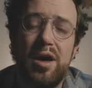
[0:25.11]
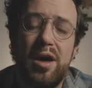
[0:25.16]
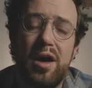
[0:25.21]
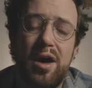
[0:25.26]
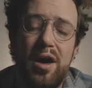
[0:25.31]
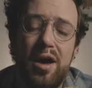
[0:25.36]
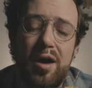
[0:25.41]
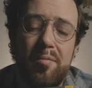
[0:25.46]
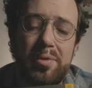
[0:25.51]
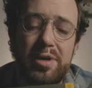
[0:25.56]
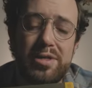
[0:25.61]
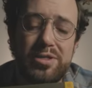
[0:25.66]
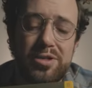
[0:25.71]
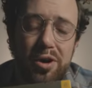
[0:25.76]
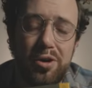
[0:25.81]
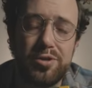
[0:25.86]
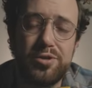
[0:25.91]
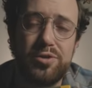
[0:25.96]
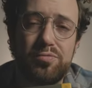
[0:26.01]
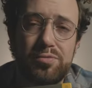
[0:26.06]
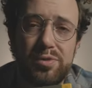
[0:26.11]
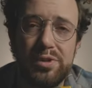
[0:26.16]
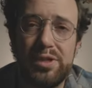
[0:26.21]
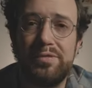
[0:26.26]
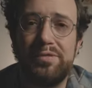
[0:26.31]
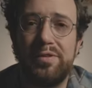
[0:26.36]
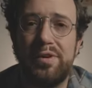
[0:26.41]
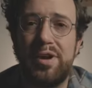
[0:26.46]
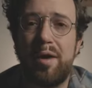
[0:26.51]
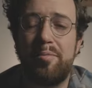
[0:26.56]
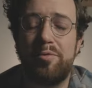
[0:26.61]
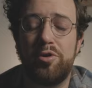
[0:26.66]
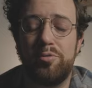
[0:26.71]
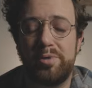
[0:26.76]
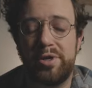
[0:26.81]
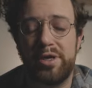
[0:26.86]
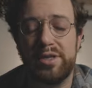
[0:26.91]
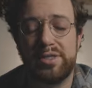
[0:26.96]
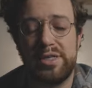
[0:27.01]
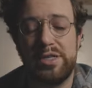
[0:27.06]
Um, but it's also really phenomenal
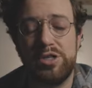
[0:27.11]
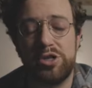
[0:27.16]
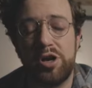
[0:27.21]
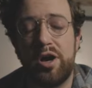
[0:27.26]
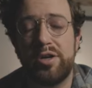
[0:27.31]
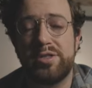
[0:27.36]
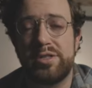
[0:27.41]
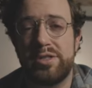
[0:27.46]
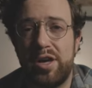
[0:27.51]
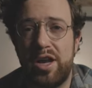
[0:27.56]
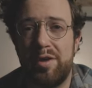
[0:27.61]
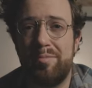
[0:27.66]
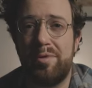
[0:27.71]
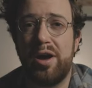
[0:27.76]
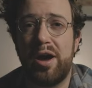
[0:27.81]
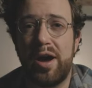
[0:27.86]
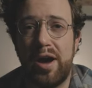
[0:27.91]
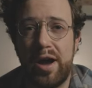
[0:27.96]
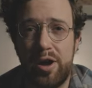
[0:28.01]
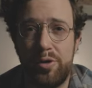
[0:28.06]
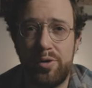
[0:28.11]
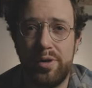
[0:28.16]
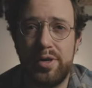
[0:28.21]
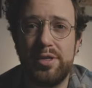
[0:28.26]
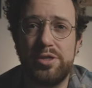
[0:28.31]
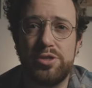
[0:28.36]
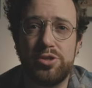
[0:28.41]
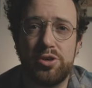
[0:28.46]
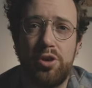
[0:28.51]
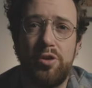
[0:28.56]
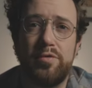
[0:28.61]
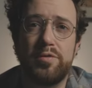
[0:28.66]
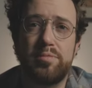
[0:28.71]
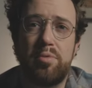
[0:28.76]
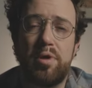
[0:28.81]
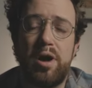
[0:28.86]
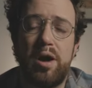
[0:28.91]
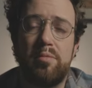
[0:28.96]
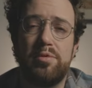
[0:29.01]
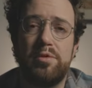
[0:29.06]
because he talks a ton about how he solves
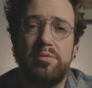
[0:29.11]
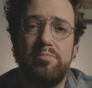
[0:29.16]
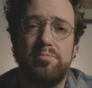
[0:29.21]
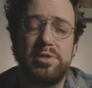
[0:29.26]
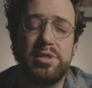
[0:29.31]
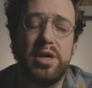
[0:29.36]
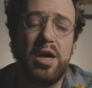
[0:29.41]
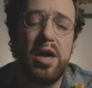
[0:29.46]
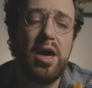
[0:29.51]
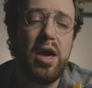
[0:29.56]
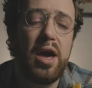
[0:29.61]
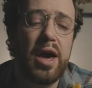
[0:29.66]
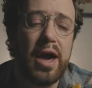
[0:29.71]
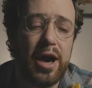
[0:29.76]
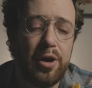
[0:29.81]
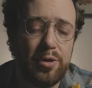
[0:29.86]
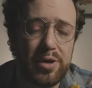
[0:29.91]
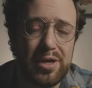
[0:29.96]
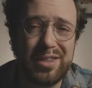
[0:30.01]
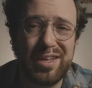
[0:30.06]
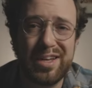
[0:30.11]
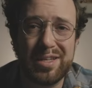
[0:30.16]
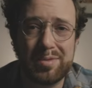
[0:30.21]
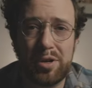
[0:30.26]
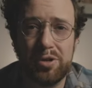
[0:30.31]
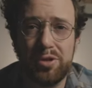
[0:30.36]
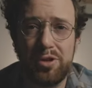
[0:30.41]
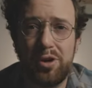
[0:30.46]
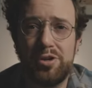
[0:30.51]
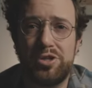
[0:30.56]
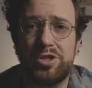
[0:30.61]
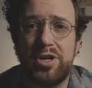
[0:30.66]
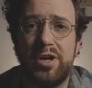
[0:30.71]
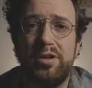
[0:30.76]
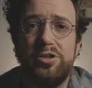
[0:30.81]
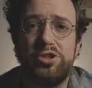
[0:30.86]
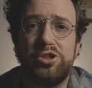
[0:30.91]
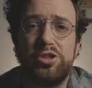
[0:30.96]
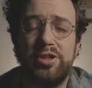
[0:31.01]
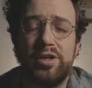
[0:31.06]
problems, how he thinks about large-scale
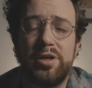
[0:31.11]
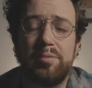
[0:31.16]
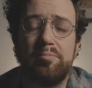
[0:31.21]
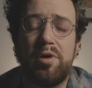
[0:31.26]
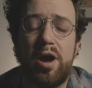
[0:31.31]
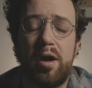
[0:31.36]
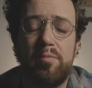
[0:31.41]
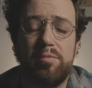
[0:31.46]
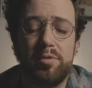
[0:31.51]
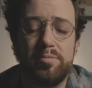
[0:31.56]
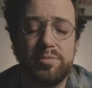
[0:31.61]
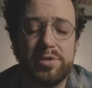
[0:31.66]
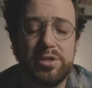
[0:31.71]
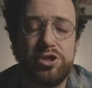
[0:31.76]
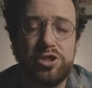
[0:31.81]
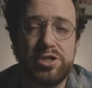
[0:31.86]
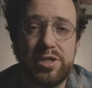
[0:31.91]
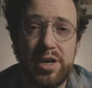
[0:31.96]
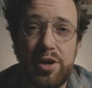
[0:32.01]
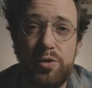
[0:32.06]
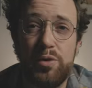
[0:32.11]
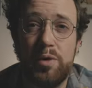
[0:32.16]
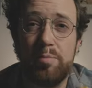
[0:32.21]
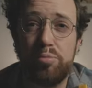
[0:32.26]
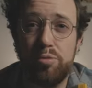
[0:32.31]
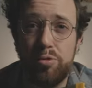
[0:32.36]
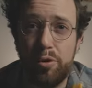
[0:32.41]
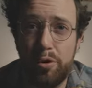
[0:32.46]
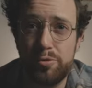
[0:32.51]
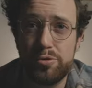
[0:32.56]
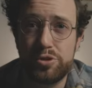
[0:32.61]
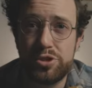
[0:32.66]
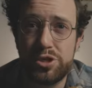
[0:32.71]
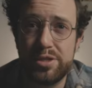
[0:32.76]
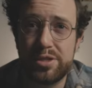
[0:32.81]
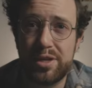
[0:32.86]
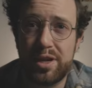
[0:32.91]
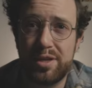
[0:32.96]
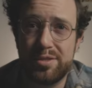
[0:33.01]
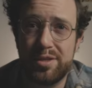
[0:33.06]
engineering problems, and just how to approach these
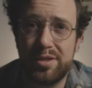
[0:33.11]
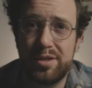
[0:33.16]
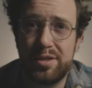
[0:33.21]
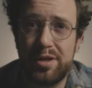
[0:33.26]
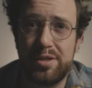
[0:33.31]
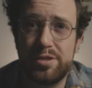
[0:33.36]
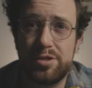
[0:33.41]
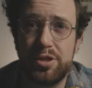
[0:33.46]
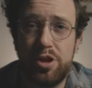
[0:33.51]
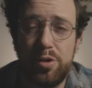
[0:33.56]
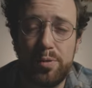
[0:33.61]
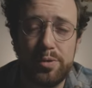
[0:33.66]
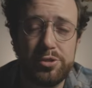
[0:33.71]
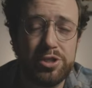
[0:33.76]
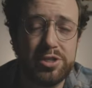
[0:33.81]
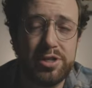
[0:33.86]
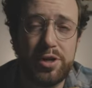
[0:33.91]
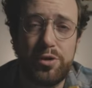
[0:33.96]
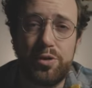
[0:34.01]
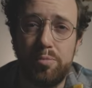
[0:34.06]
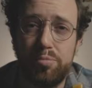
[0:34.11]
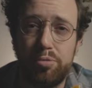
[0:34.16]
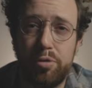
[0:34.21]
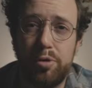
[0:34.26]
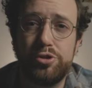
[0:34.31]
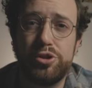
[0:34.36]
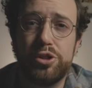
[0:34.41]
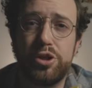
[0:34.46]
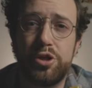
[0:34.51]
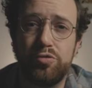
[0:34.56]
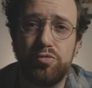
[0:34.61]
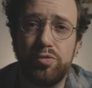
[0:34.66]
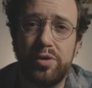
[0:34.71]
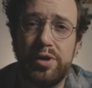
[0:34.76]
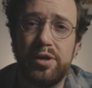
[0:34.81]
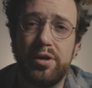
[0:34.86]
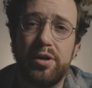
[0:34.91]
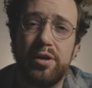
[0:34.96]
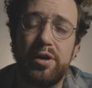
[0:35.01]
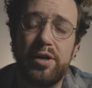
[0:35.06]
kinds of things, along with just how to approach a
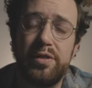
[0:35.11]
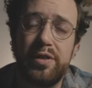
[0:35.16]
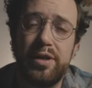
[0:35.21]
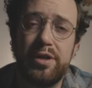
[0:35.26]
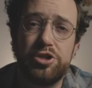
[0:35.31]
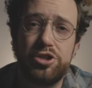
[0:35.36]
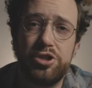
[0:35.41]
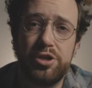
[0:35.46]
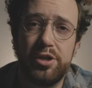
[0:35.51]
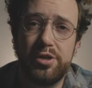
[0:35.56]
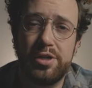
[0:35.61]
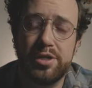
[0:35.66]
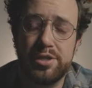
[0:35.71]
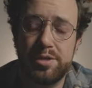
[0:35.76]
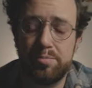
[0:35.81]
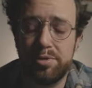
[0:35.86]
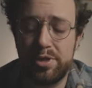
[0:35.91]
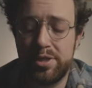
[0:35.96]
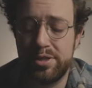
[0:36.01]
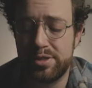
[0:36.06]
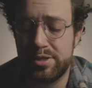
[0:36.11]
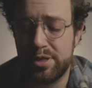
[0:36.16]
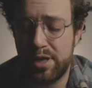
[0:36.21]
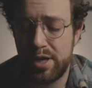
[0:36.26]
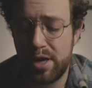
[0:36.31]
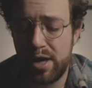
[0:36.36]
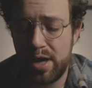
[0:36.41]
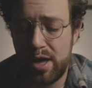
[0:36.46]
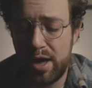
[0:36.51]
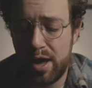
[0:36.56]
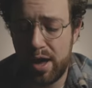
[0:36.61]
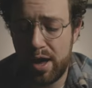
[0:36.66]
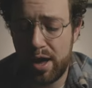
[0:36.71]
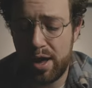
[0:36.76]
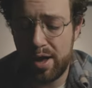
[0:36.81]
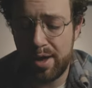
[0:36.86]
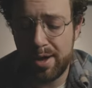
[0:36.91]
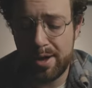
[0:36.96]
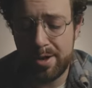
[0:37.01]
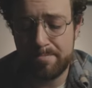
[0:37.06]
career in the engineering disciplines.
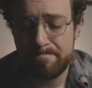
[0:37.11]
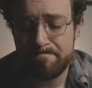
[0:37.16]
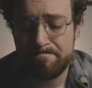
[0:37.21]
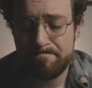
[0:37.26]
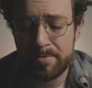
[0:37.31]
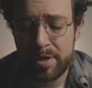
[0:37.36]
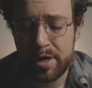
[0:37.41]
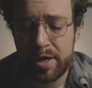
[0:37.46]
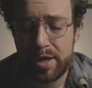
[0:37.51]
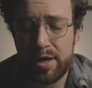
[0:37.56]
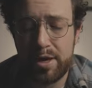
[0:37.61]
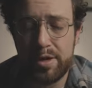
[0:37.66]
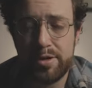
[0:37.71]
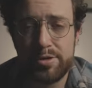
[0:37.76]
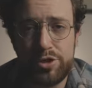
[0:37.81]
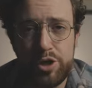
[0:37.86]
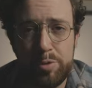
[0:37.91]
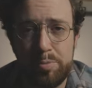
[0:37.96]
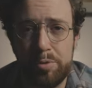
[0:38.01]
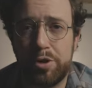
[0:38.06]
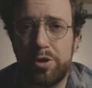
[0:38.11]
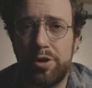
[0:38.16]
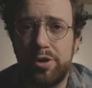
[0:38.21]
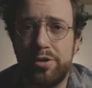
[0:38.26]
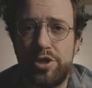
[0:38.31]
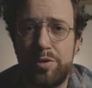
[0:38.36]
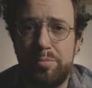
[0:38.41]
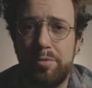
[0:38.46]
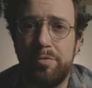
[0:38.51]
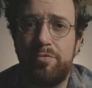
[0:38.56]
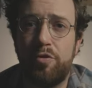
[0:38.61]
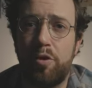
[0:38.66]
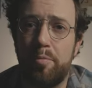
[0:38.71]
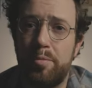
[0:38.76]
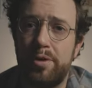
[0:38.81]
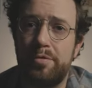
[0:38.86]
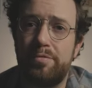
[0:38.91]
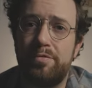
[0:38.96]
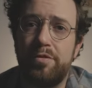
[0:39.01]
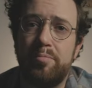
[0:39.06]
Um, super good, super
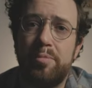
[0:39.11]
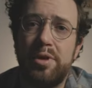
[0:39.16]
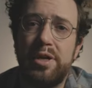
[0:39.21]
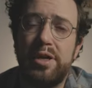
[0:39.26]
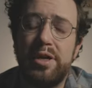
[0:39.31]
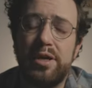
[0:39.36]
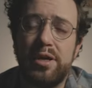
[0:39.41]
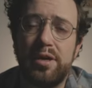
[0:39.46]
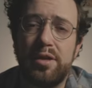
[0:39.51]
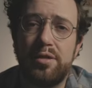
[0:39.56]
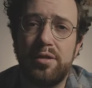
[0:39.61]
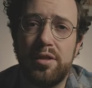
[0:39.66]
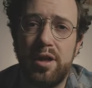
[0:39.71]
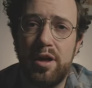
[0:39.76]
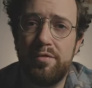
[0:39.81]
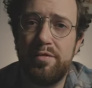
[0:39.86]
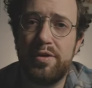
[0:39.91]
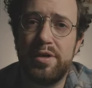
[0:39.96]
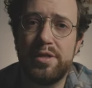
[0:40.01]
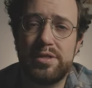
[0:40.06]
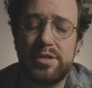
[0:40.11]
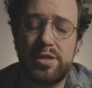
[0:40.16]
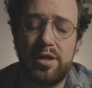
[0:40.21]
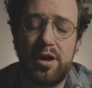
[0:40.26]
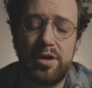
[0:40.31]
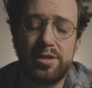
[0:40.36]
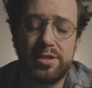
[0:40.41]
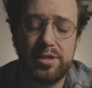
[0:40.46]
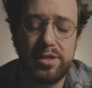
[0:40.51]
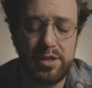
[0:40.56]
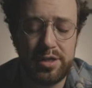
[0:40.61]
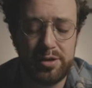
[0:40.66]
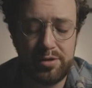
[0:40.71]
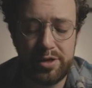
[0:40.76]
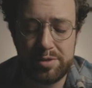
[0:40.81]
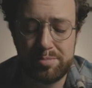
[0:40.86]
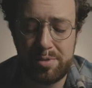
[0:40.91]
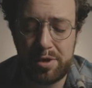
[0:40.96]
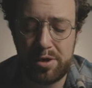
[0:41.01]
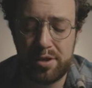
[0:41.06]
formative for me. Love his thoughts and
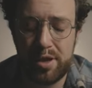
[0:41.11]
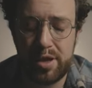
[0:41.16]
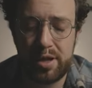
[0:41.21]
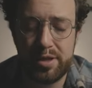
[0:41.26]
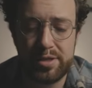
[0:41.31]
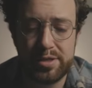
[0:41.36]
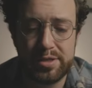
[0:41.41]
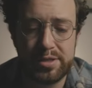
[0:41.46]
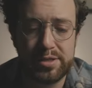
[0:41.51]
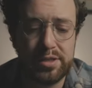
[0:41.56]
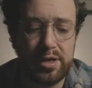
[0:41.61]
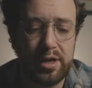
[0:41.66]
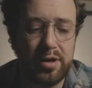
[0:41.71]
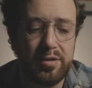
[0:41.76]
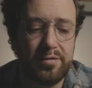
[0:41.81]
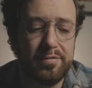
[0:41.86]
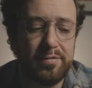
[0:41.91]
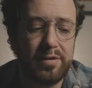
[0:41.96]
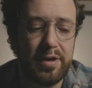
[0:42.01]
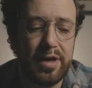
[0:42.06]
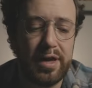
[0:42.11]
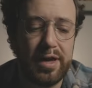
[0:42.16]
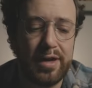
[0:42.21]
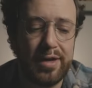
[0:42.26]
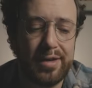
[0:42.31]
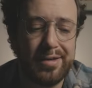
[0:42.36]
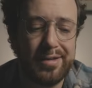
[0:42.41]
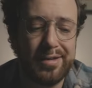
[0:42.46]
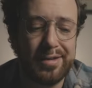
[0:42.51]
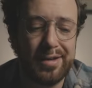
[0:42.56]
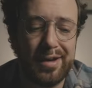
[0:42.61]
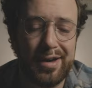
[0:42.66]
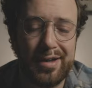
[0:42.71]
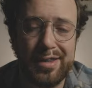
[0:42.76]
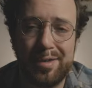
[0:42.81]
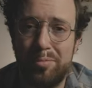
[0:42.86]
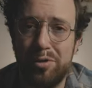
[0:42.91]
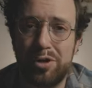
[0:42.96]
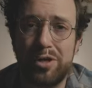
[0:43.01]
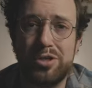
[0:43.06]
theories about a lot of this stuff, and uh,
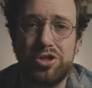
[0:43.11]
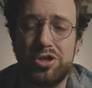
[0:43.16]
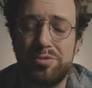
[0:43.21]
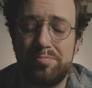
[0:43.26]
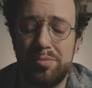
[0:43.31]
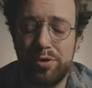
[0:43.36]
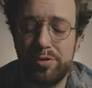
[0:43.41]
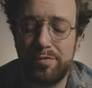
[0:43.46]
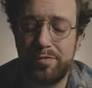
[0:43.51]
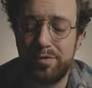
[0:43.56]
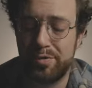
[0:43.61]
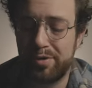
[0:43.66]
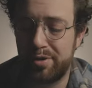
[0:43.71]
the book is just beautiful.